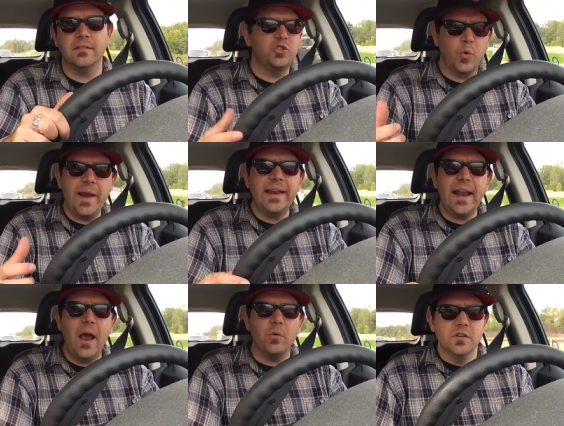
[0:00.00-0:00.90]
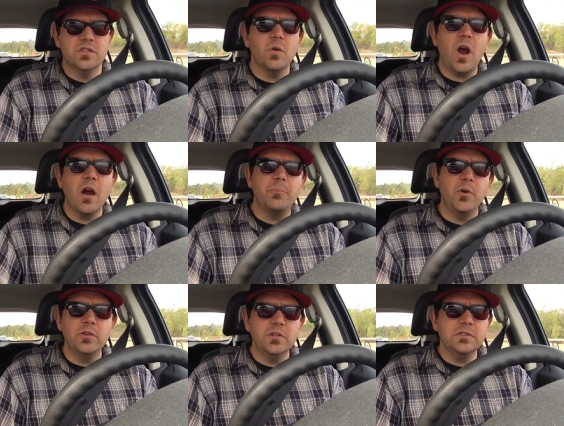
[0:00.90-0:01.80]
Tweet it out. So,
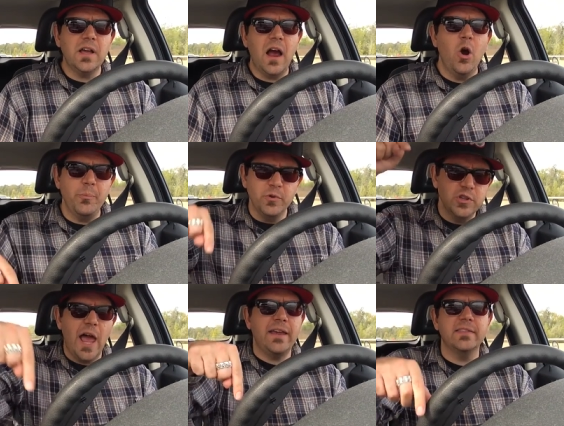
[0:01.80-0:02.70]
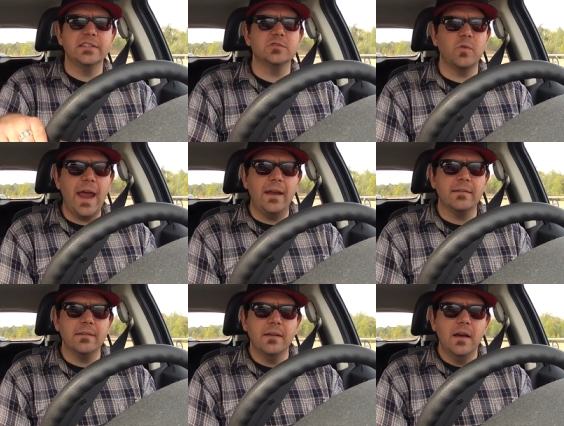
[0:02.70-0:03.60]
carpoolers, I hope you like this rant.